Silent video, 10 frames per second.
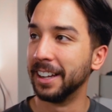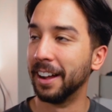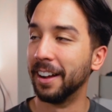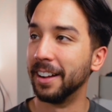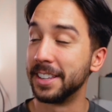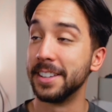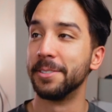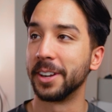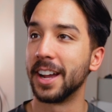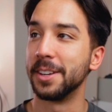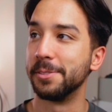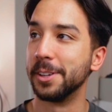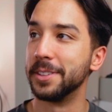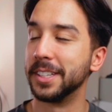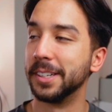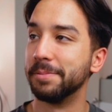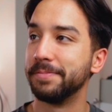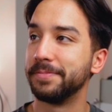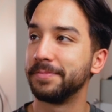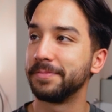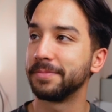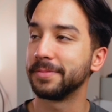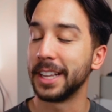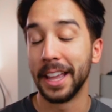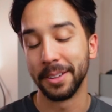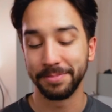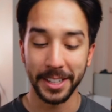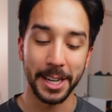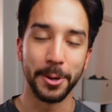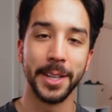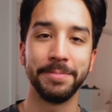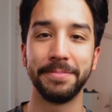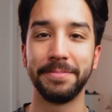Oh, it's a different kind of flow, isn't it? Yeah, anyway.